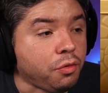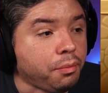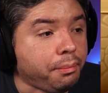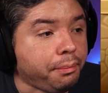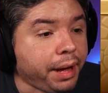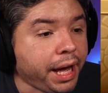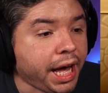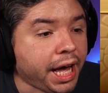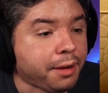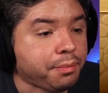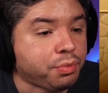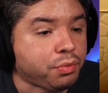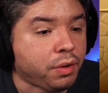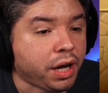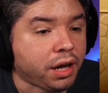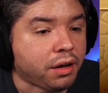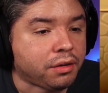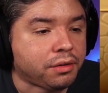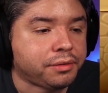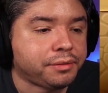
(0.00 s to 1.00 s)
map.
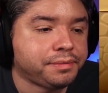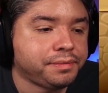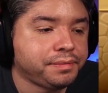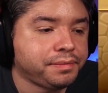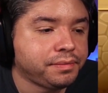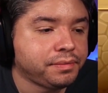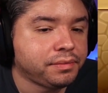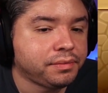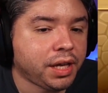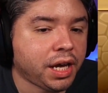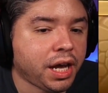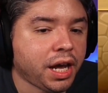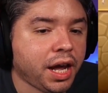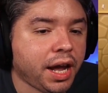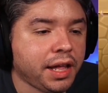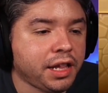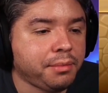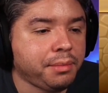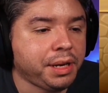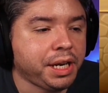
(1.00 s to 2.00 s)
Wow.
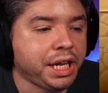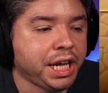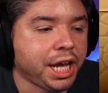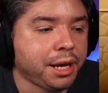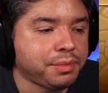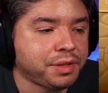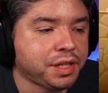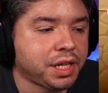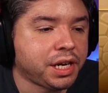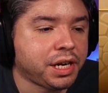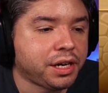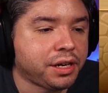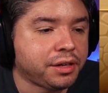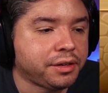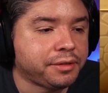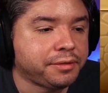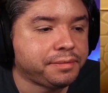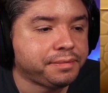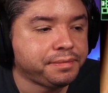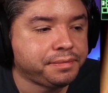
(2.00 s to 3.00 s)
Hey, the minigame's there.
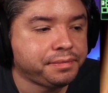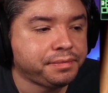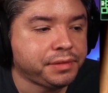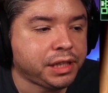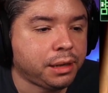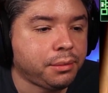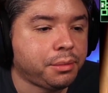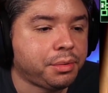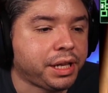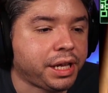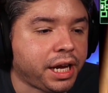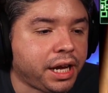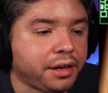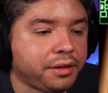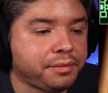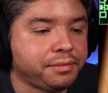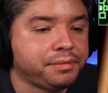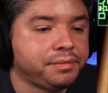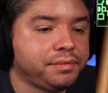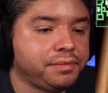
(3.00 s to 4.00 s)
I remember that.
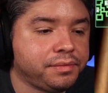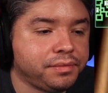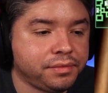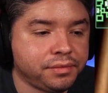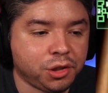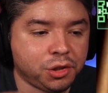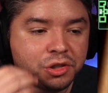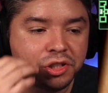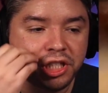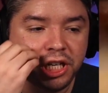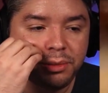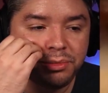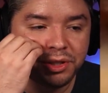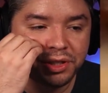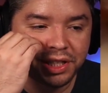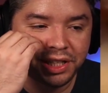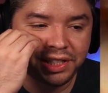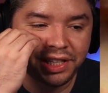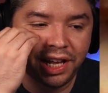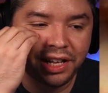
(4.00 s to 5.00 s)
Those gems
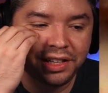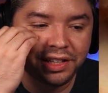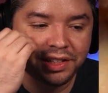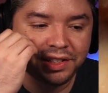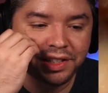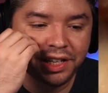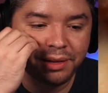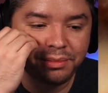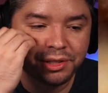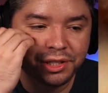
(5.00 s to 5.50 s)
look exactly the same,